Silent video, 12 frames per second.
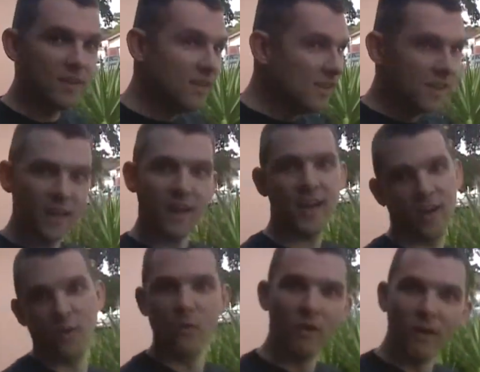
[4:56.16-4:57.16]
Yeah,
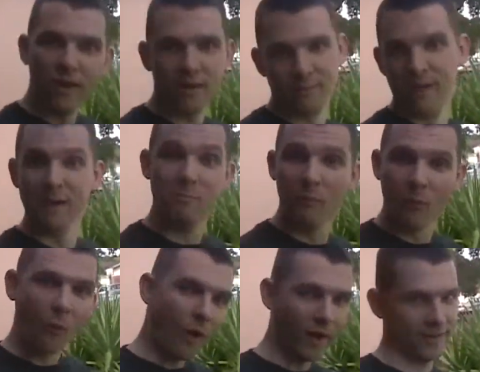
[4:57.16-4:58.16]
well, my
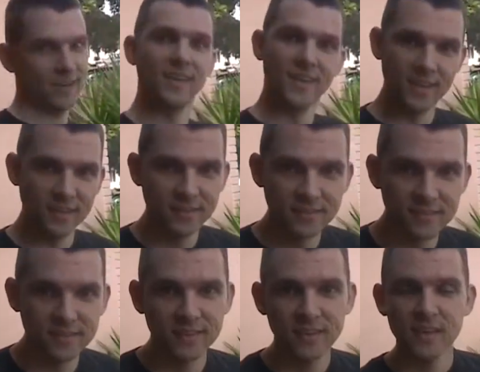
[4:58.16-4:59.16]
point is
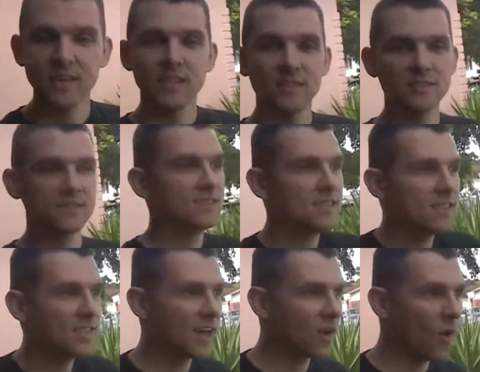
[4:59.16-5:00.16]

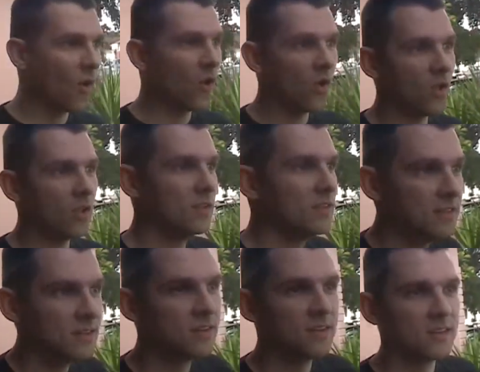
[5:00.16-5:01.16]
that all
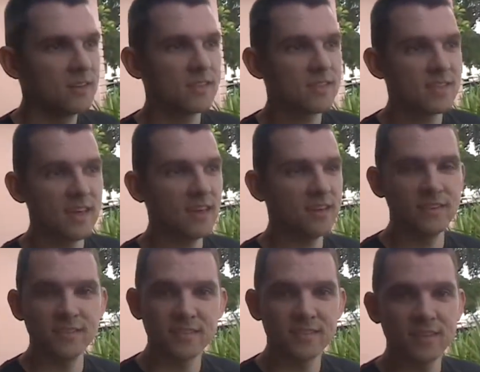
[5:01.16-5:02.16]

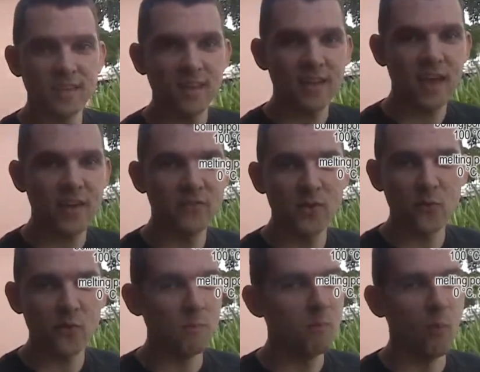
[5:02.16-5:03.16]
things have
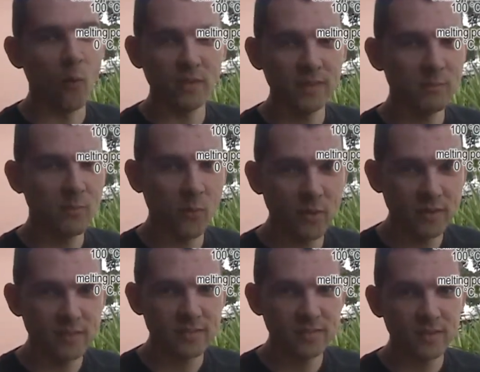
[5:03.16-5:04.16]
different boiling
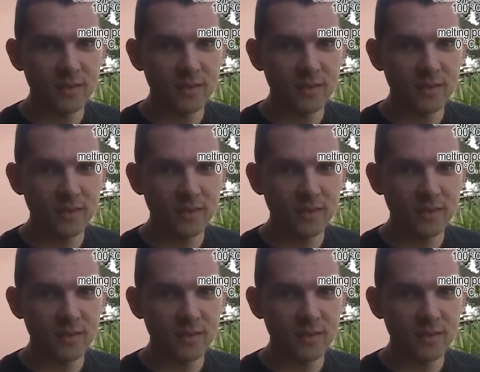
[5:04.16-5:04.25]
points,